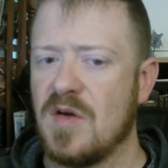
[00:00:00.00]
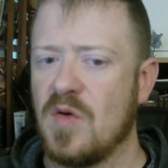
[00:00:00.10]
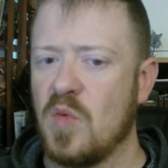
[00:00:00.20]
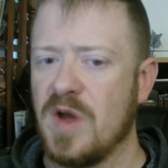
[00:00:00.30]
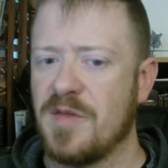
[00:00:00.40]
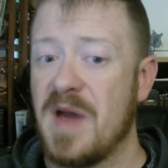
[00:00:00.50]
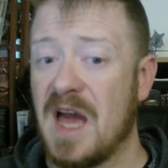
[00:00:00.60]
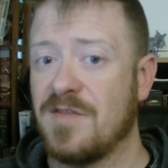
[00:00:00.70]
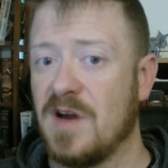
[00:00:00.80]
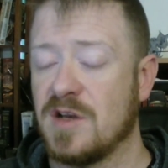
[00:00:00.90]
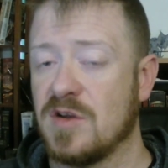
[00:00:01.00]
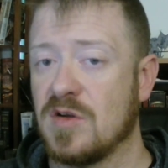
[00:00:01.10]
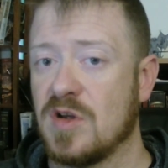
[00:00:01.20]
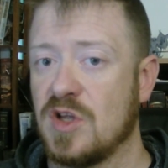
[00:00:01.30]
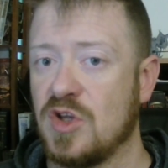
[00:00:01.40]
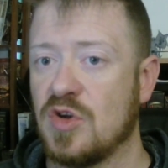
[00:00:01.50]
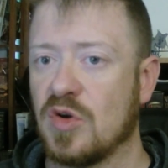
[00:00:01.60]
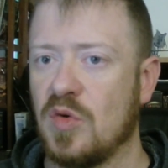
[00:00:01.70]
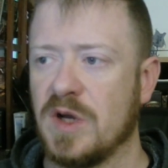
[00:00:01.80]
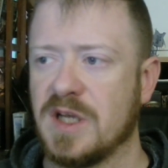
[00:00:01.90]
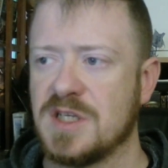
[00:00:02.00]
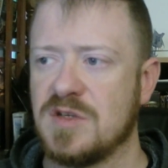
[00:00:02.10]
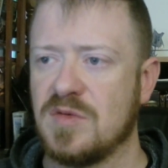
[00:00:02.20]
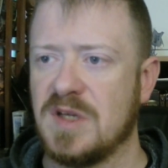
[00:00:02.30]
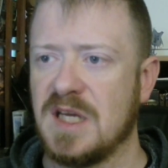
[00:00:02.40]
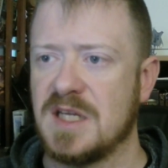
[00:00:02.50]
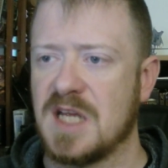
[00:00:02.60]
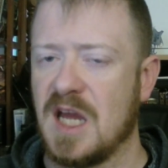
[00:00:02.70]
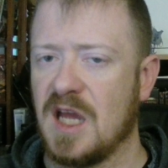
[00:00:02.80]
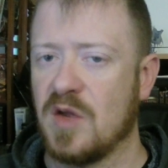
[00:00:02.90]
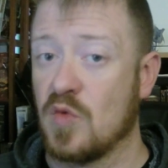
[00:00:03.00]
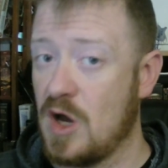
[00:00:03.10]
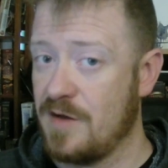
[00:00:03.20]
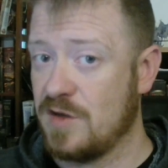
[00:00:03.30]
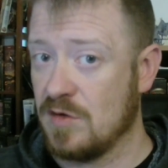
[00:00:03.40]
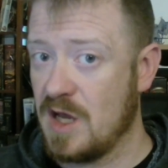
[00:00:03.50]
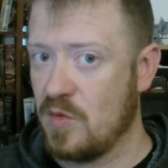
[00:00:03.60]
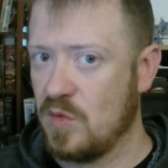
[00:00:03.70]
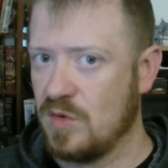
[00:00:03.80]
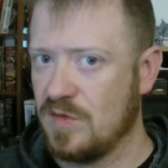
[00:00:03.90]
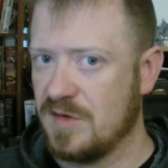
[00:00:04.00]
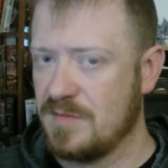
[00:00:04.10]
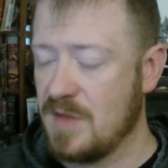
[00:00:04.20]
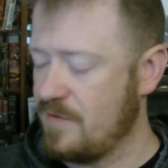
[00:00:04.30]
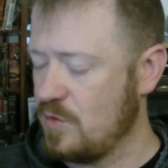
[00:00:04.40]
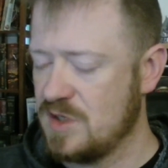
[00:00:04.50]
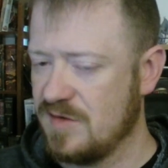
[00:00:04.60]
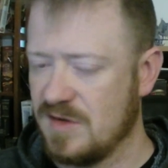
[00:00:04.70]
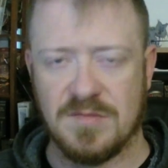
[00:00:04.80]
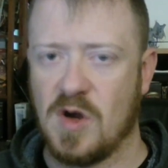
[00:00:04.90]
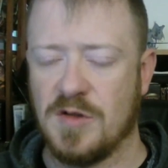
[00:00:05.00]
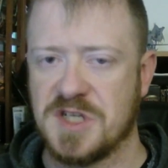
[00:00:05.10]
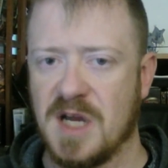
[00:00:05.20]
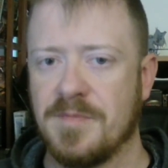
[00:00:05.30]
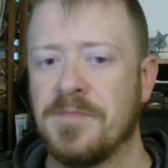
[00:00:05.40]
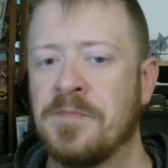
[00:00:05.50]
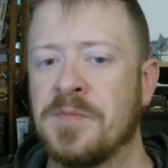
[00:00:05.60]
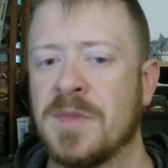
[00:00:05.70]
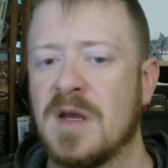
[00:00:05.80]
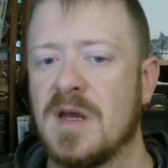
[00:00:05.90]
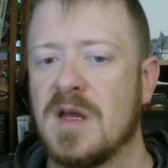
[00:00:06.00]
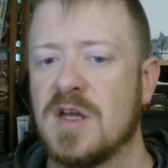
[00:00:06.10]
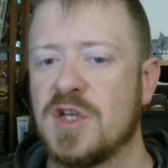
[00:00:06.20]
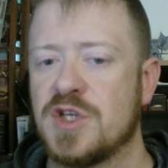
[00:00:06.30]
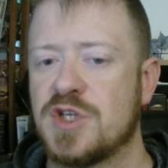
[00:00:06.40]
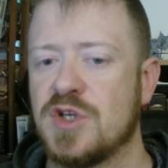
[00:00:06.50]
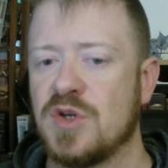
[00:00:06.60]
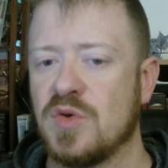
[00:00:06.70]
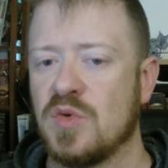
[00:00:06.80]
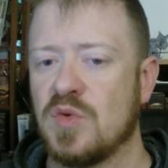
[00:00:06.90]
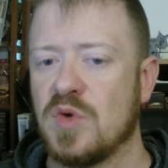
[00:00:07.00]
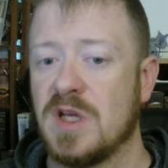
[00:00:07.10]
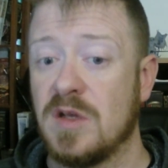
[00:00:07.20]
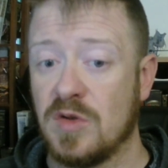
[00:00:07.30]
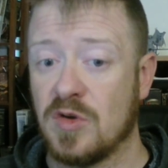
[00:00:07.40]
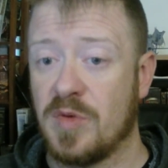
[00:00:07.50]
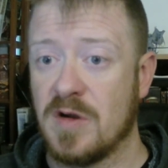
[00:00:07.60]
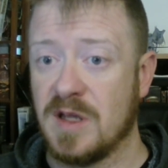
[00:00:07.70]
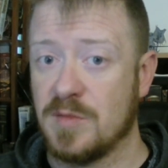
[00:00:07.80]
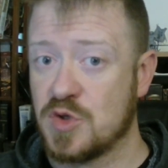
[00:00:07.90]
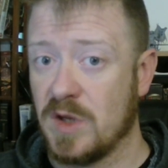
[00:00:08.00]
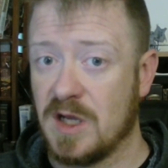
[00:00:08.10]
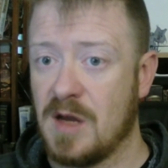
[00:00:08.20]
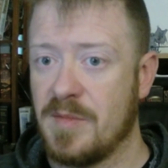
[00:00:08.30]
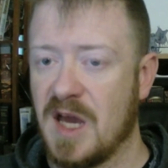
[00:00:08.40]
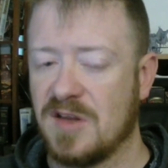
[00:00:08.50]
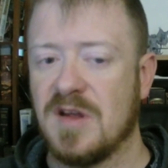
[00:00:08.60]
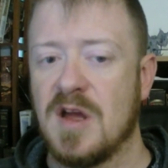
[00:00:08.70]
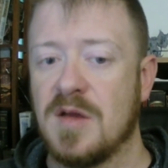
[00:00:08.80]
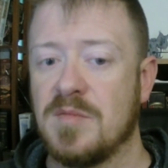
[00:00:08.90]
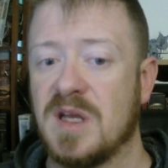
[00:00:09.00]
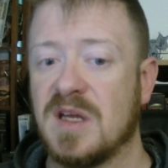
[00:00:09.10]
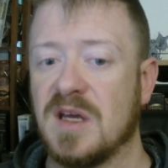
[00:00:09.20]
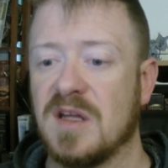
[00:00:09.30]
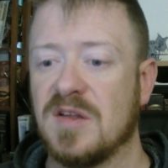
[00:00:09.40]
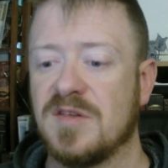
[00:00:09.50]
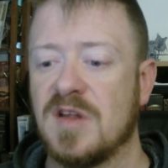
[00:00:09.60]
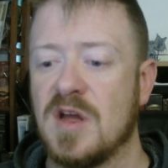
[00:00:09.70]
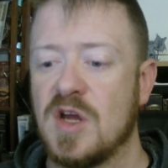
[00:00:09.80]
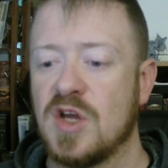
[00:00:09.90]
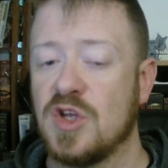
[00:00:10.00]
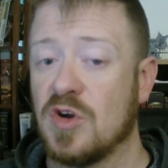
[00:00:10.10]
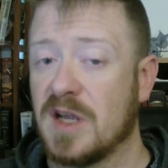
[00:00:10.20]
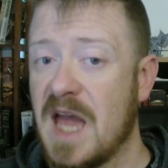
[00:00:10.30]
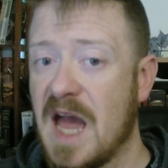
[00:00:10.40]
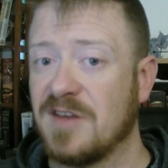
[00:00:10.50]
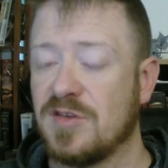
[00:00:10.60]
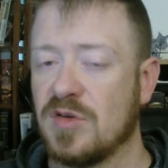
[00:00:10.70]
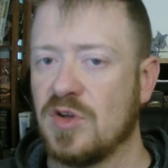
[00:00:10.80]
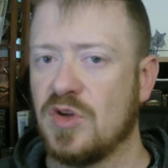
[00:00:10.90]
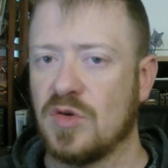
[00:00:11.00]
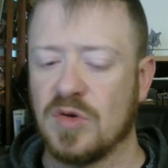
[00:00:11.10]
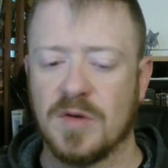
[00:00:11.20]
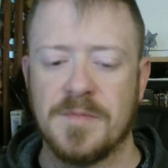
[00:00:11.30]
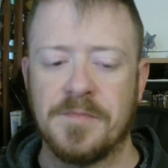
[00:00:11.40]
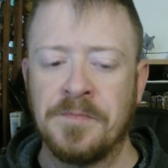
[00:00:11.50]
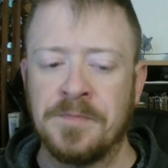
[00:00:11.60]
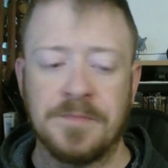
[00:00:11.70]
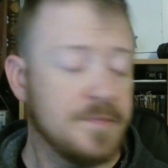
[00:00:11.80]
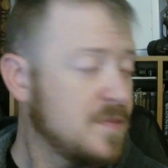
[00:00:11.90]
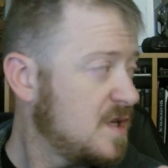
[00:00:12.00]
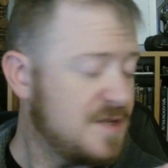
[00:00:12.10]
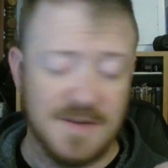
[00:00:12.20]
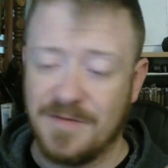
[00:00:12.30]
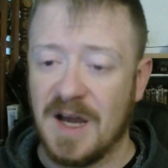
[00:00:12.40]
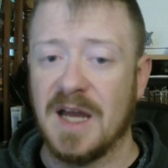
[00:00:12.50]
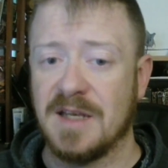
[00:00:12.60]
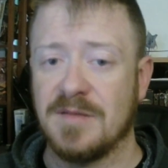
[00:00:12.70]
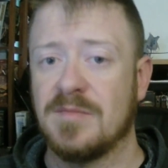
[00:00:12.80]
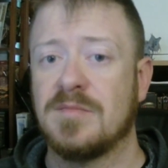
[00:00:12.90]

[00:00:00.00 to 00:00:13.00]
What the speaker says: With Pathfinder, you're going to get a Rod of Cure Light Wounds. Everyone does it all the time. To heal your party in between combats because your caster, your divine